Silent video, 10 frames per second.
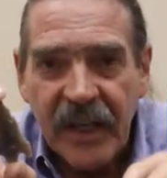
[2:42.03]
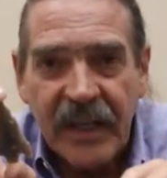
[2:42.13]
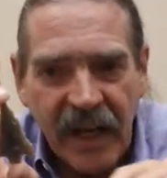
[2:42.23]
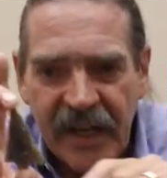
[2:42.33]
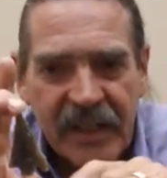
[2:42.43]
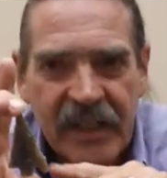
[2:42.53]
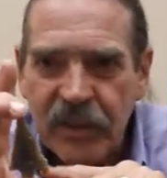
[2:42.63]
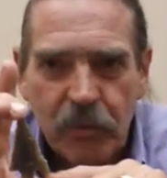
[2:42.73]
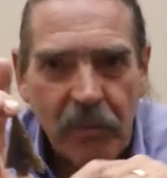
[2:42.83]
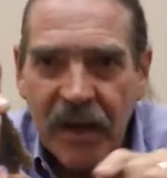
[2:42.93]
and I had
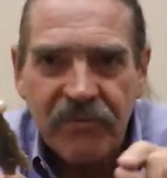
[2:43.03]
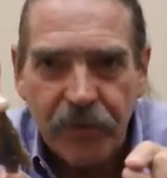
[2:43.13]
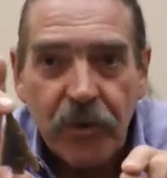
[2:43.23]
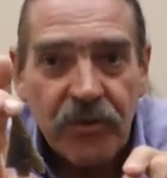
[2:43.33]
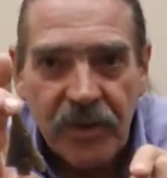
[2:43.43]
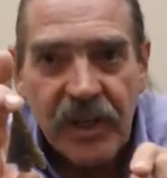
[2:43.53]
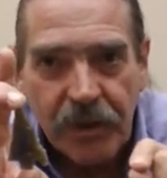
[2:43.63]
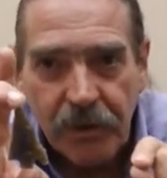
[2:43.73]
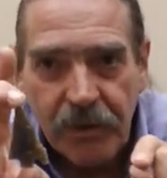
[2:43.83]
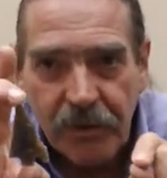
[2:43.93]
eaten my first
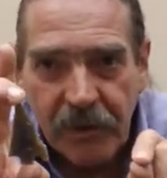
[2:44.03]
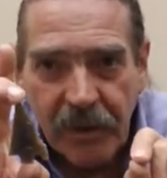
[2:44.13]
deer,